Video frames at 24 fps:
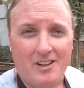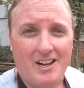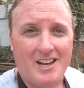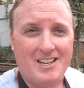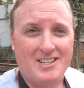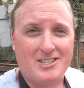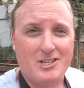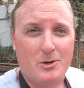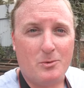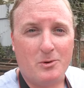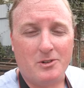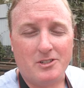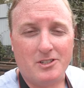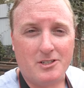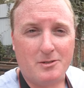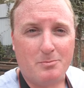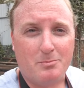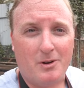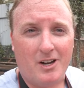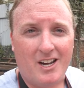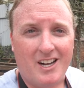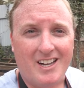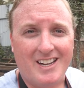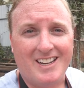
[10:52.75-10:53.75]
And someone just
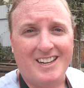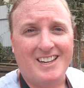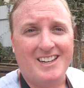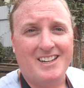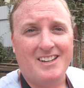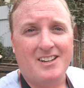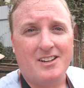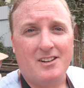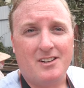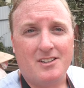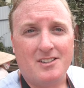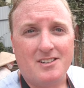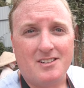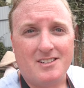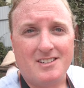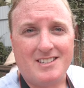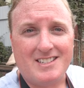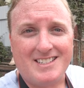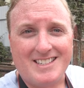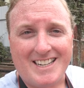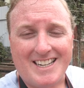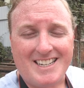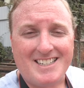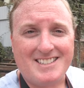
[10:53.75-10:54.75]
bought
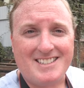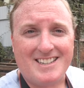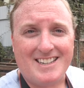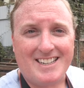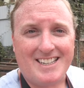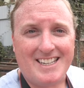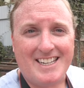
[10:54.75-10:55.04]
6